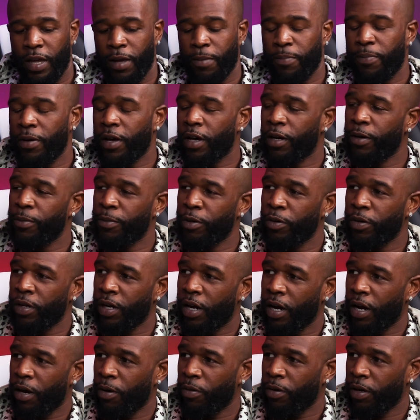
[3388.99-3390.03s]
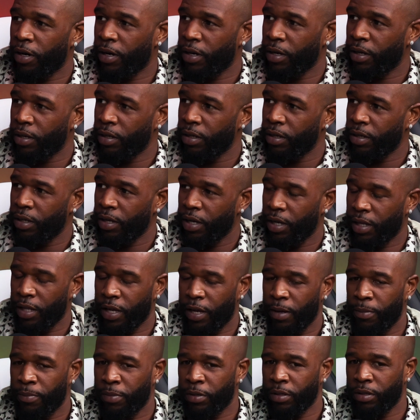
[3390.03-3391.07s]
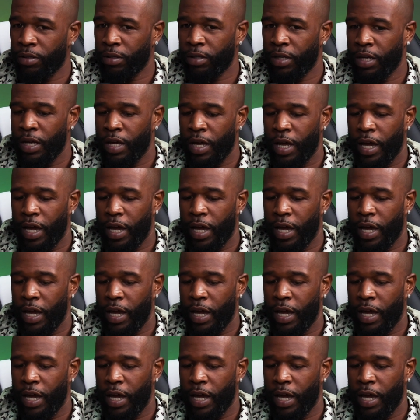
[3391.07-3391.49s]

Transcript: impeccable with our word in that book,